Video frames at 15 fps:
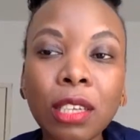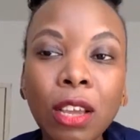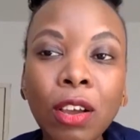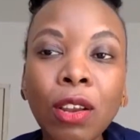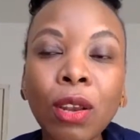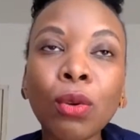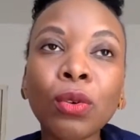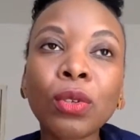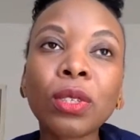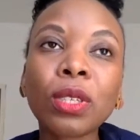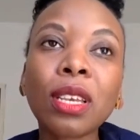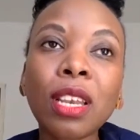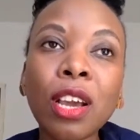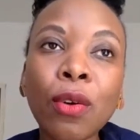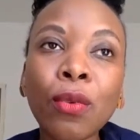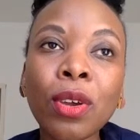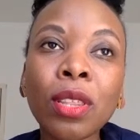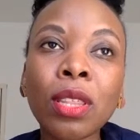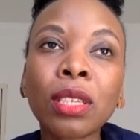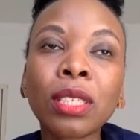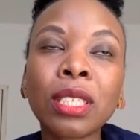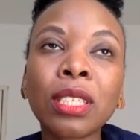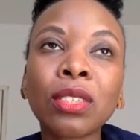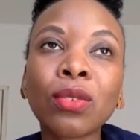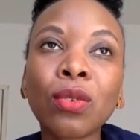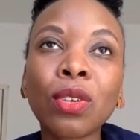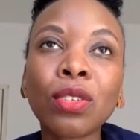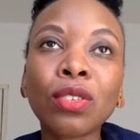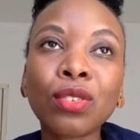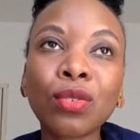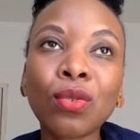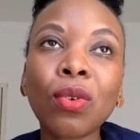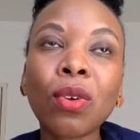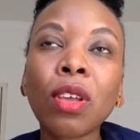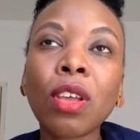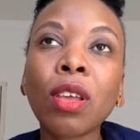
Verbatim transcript: our laws in a way that is going to